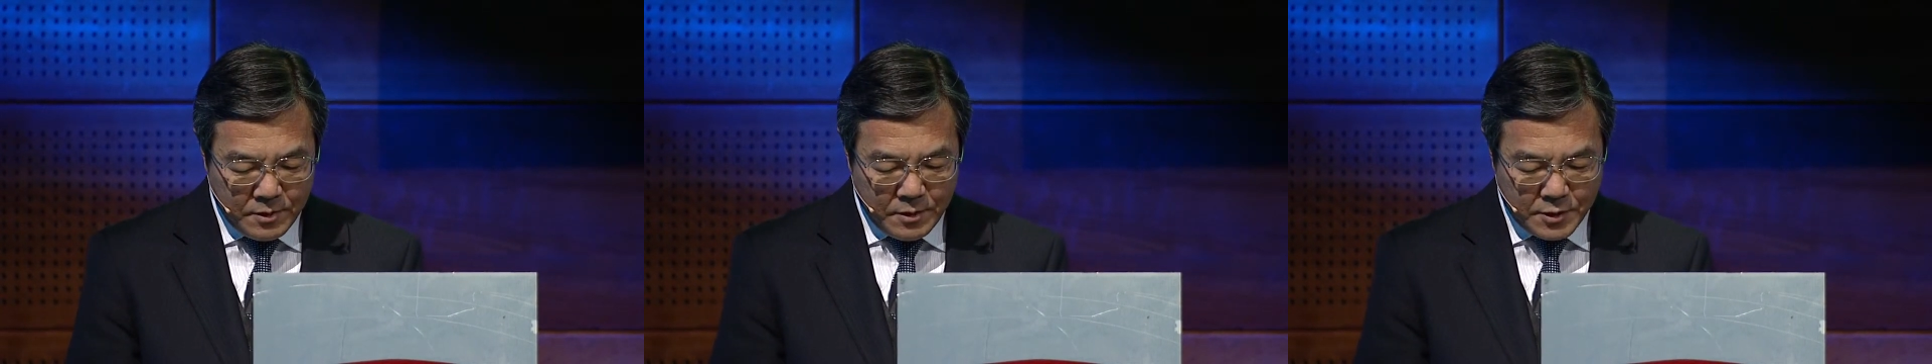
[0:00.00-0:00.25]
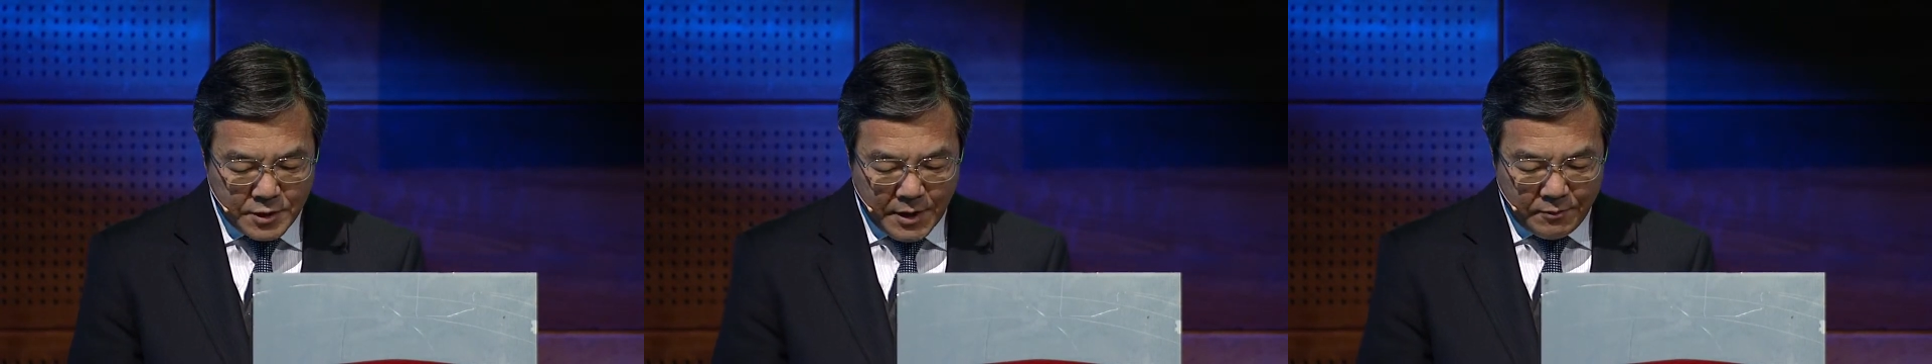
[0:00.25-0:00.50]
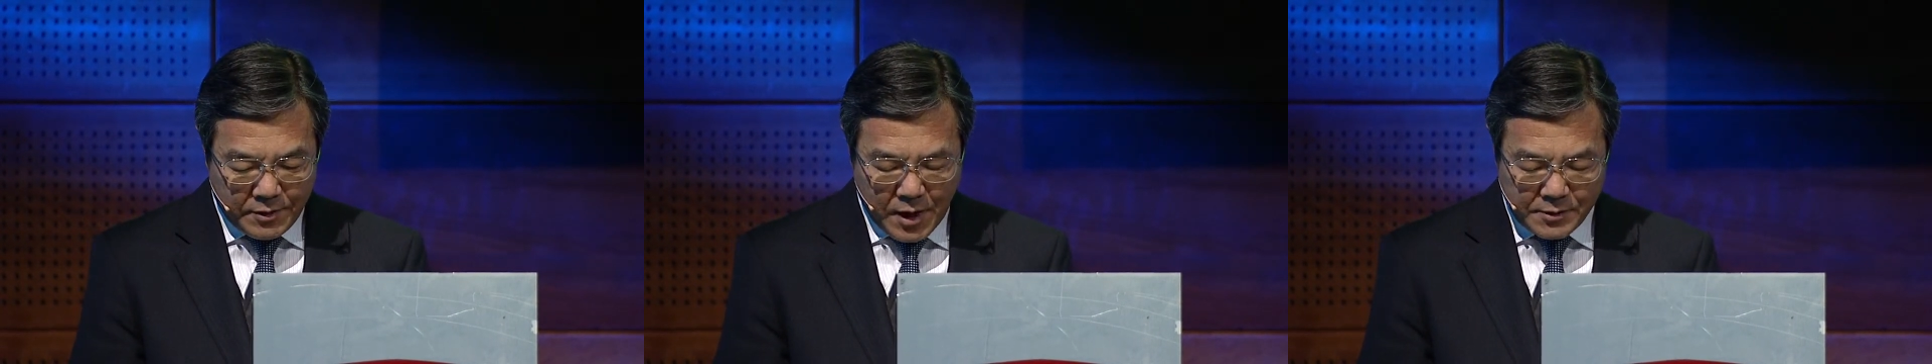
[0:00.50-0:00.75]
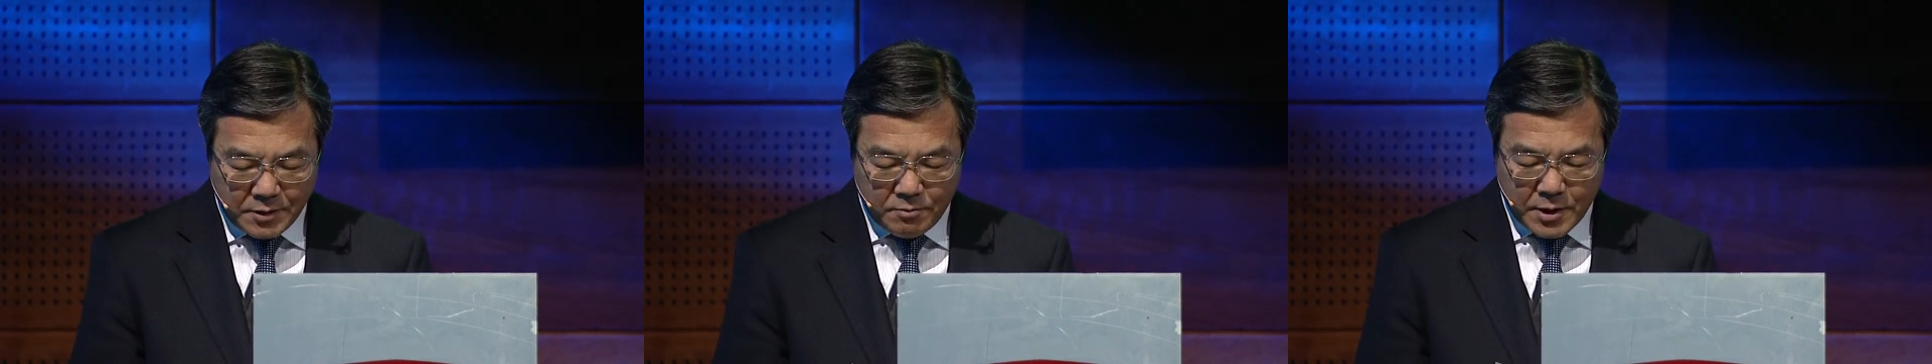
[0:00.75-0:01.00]

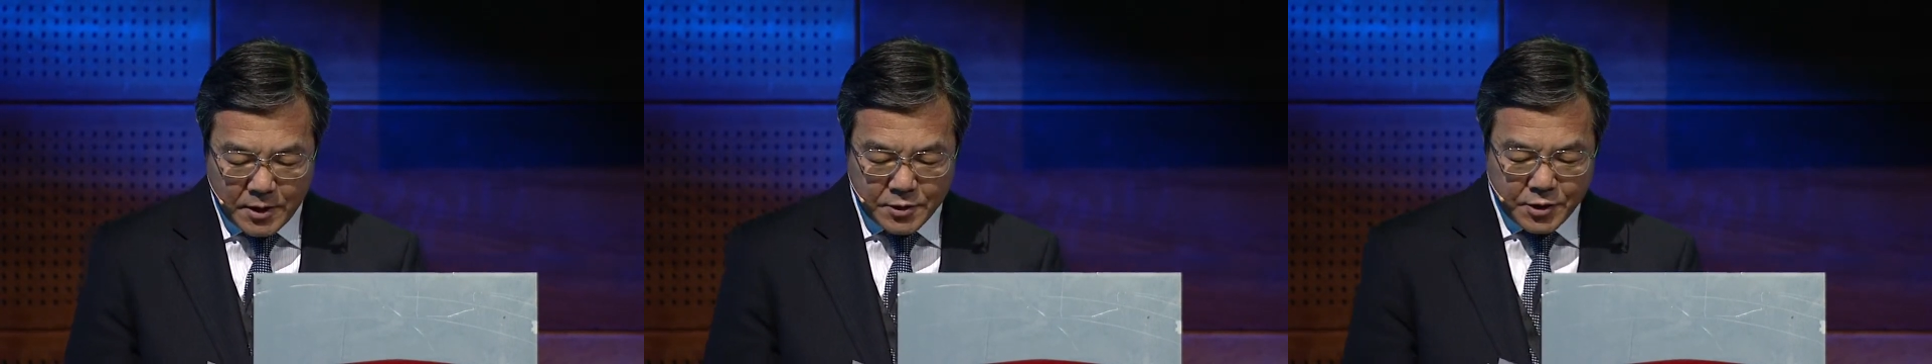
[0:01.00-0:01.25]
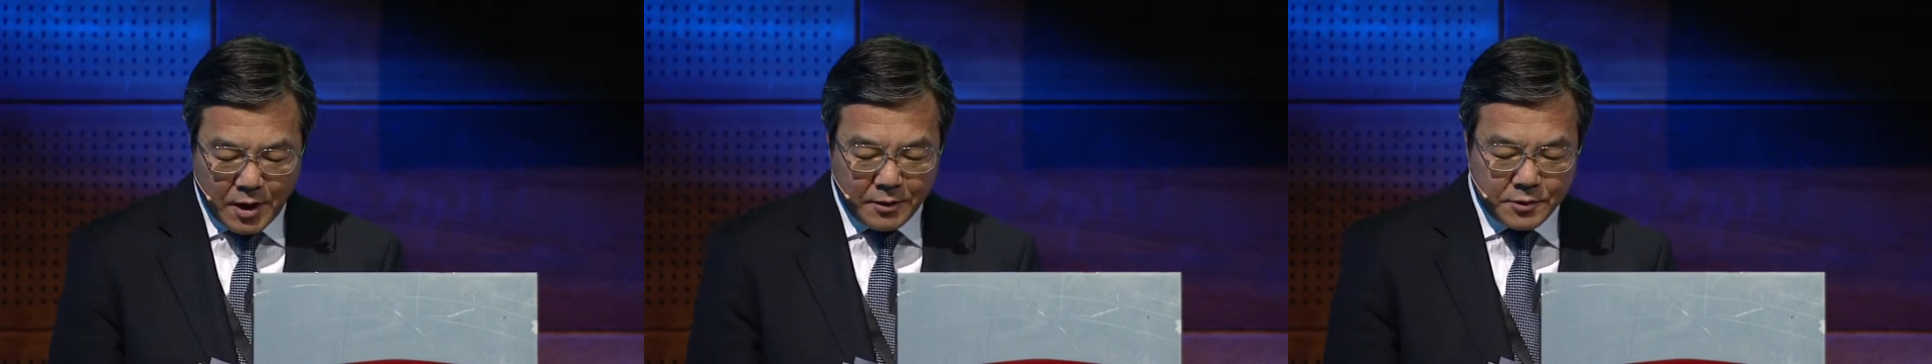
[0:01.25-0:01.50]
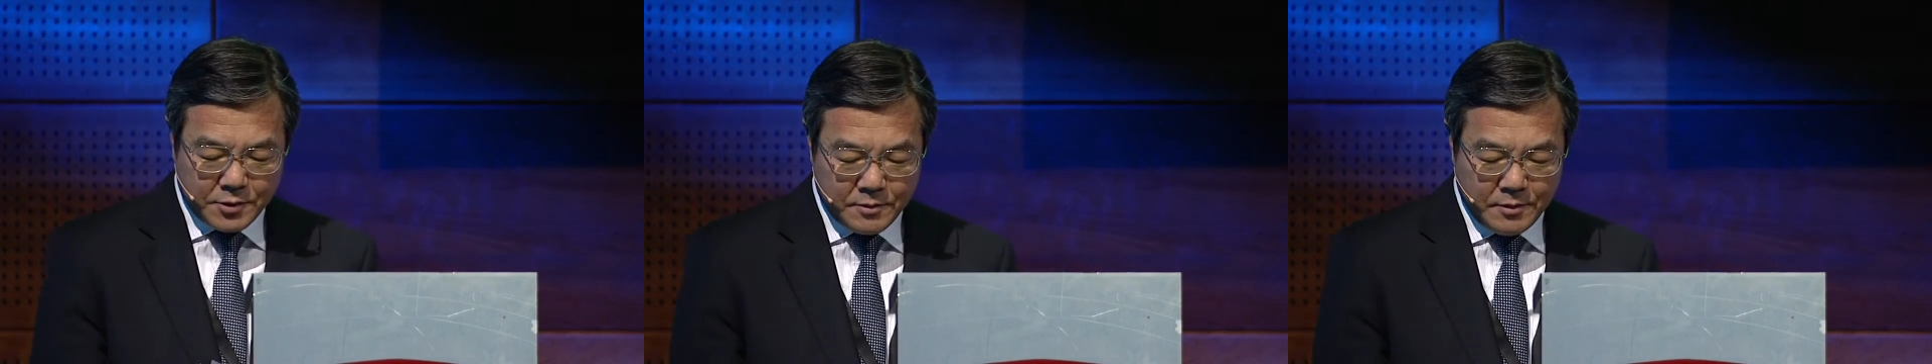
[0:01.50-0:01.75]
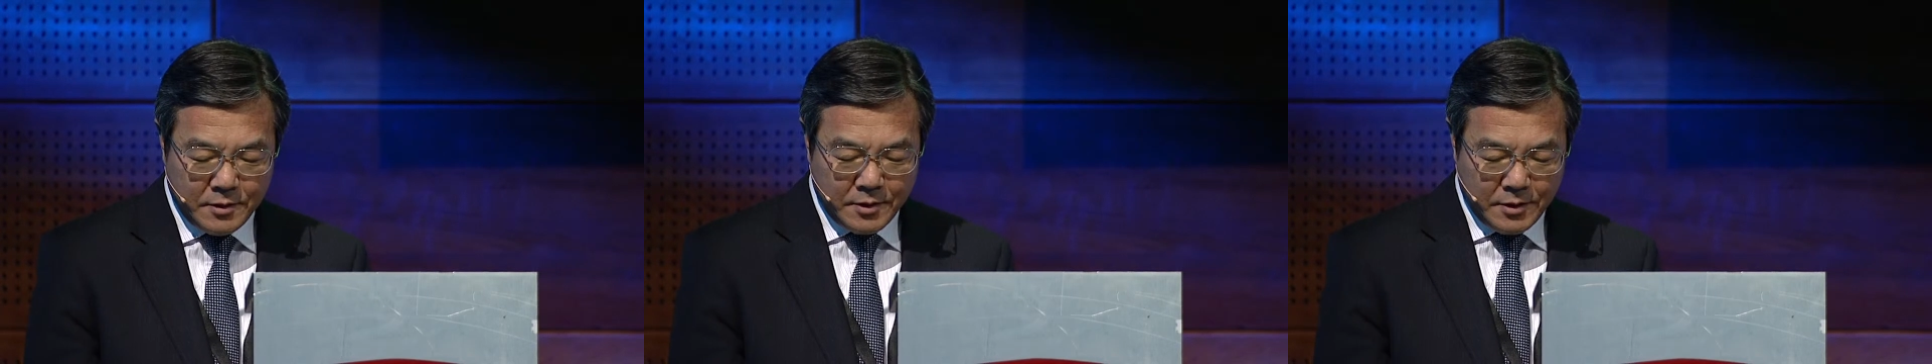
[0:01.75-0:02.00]
segregated ballast tanks,
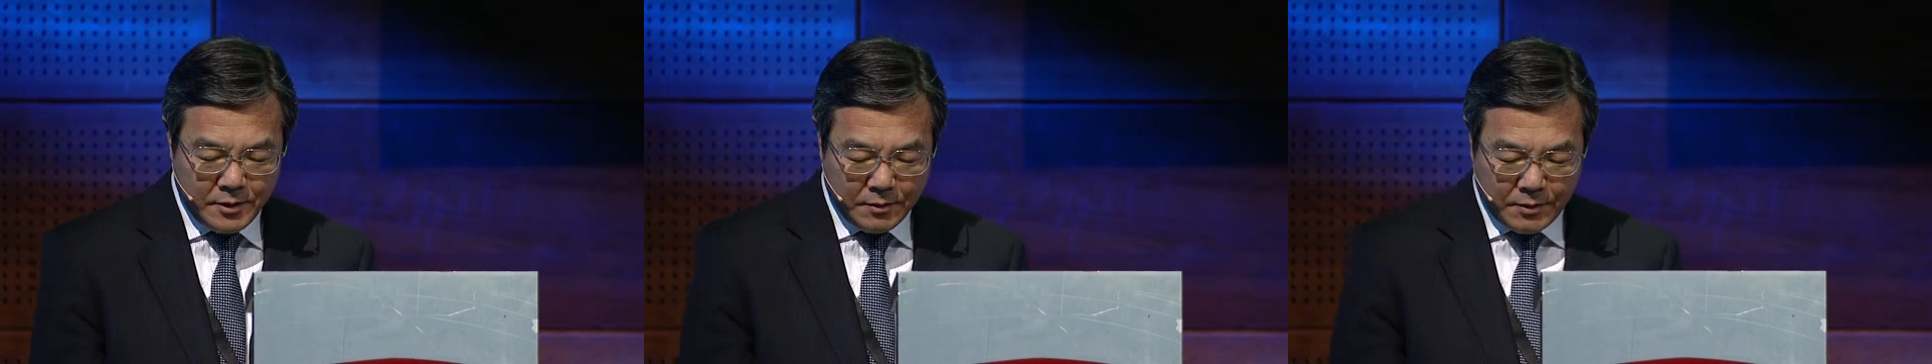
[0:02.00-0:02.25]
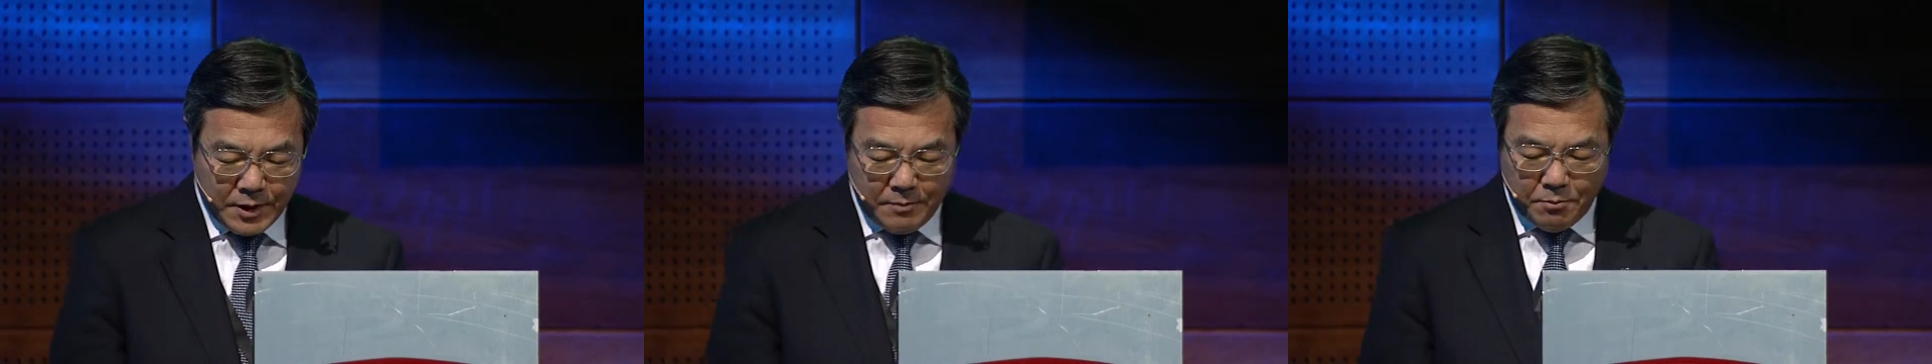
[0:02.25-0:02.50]
clean